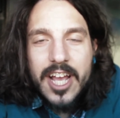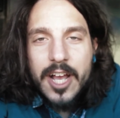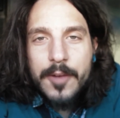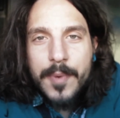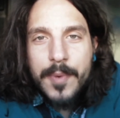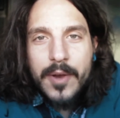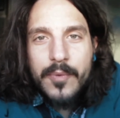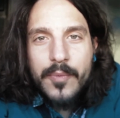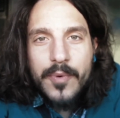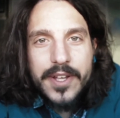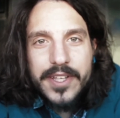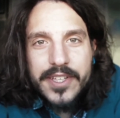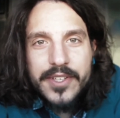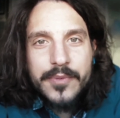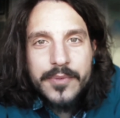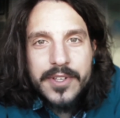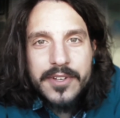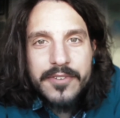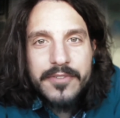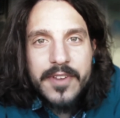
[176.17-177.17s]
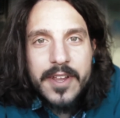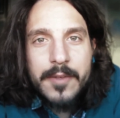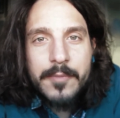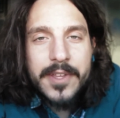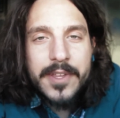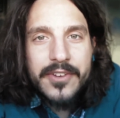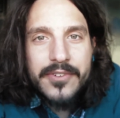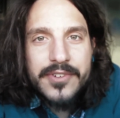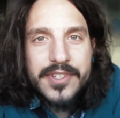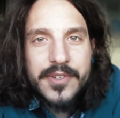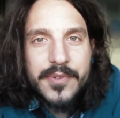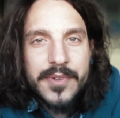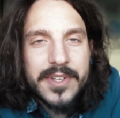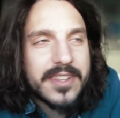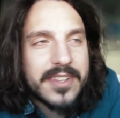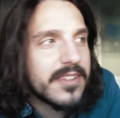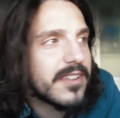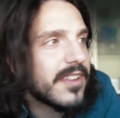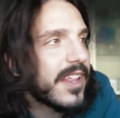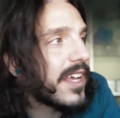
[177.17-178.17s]
about what you and your family are
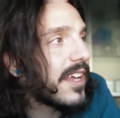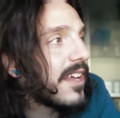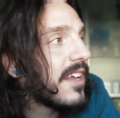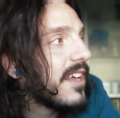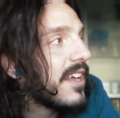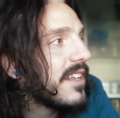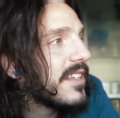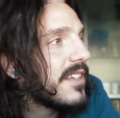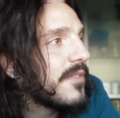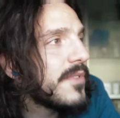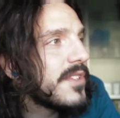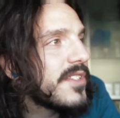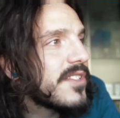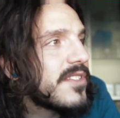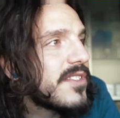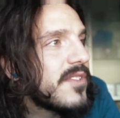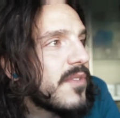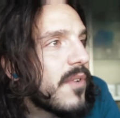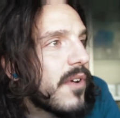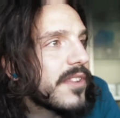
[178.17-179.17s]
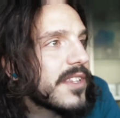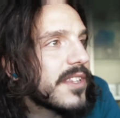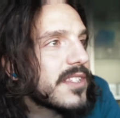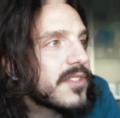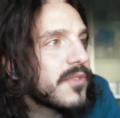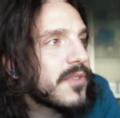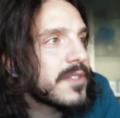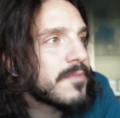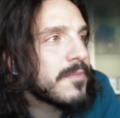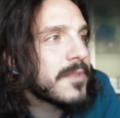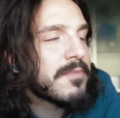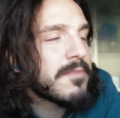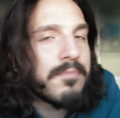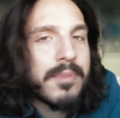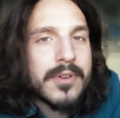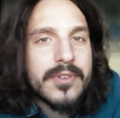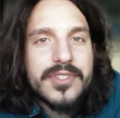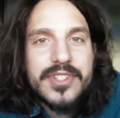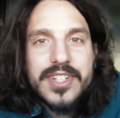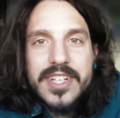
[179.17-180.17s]
doing, and they're like, can we just do all this Christmas
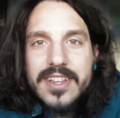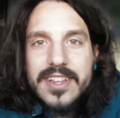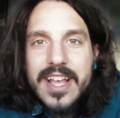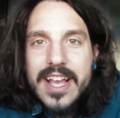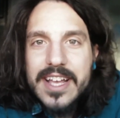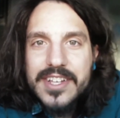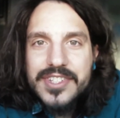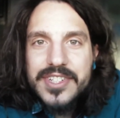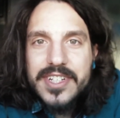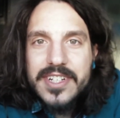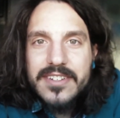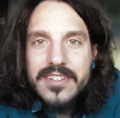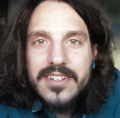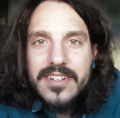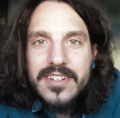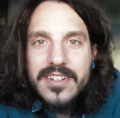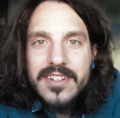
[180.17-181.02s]
bullshit last year?